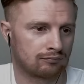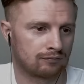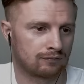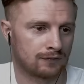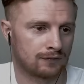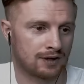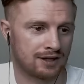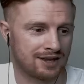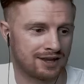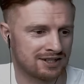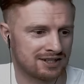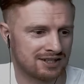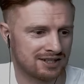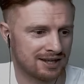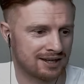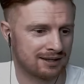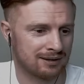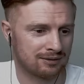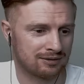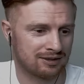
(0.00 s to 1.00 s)
Yeah, that's
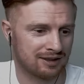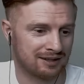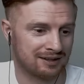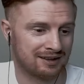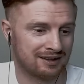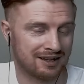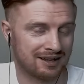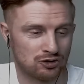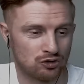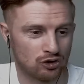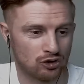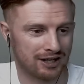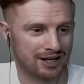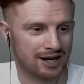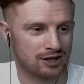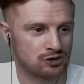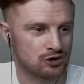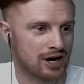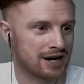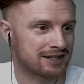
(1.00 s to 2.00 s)
the thing that's
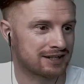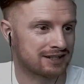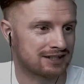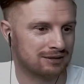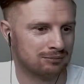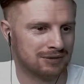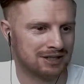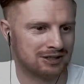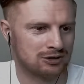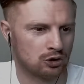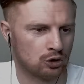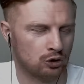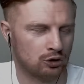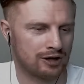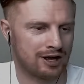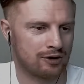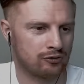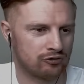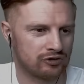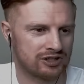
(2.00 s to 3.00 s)
really attracted me
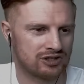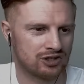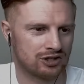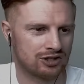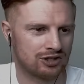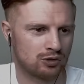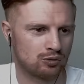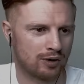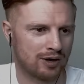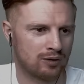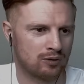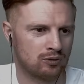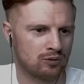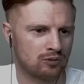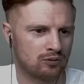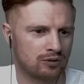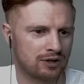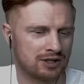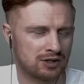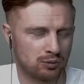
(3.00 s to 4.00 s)
to that region as
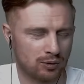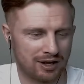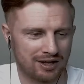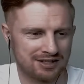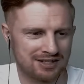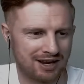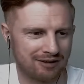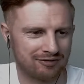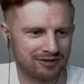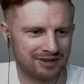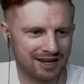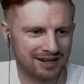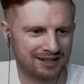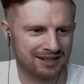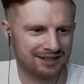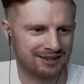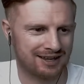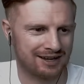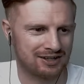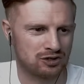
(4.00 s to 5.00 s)
well, as well as having that
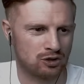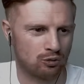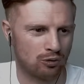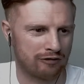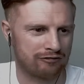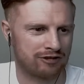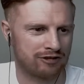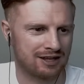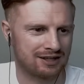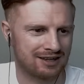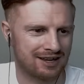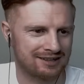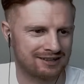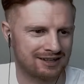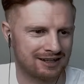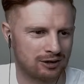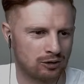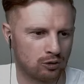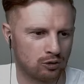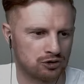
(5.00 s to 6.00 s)
connection with the
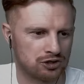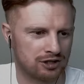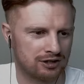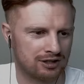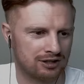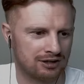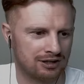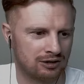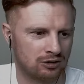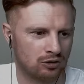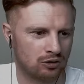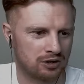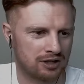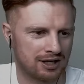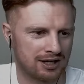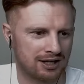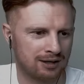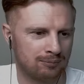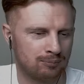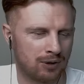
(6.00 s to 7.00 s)
Atlantic Ocean in the
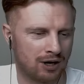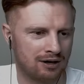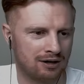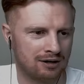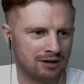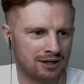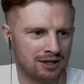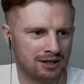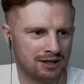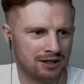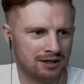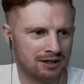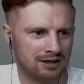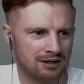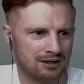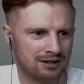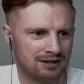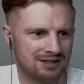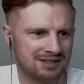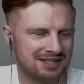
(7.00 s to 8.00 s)
UK, but
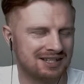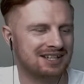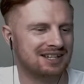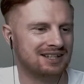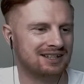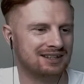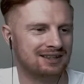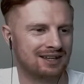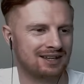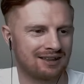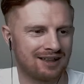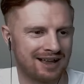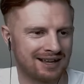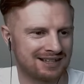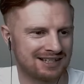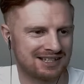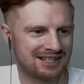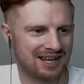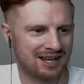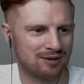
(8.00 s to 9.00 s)
seeing the
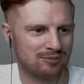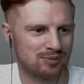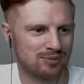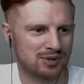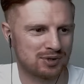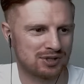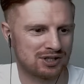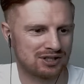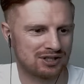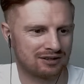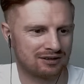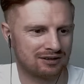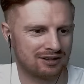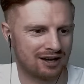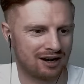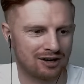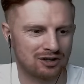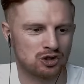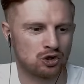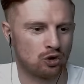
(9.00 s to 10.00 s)
landscapes,
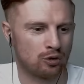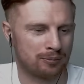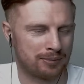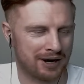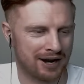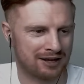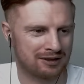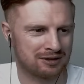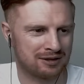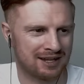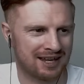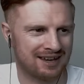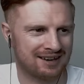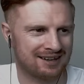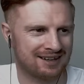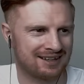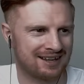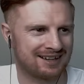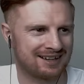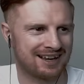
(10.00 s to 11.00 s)
they are so
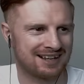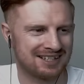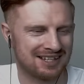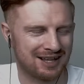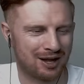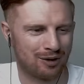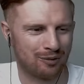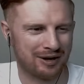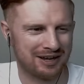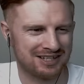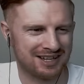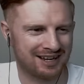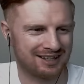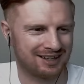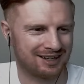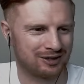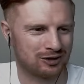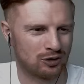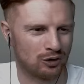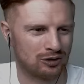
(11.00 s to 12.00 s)
breathtaking. I guess in a way it's
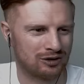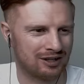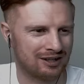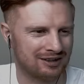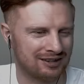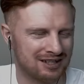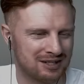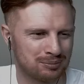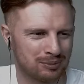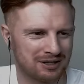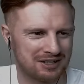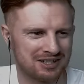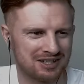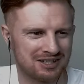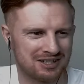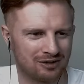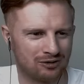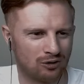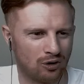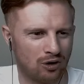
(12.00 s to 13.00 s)
kind of good that these
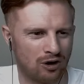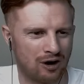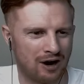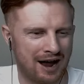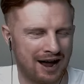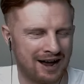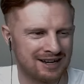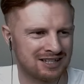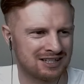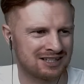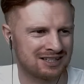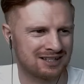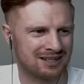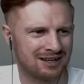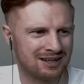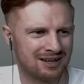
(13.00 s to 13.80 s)
places are not as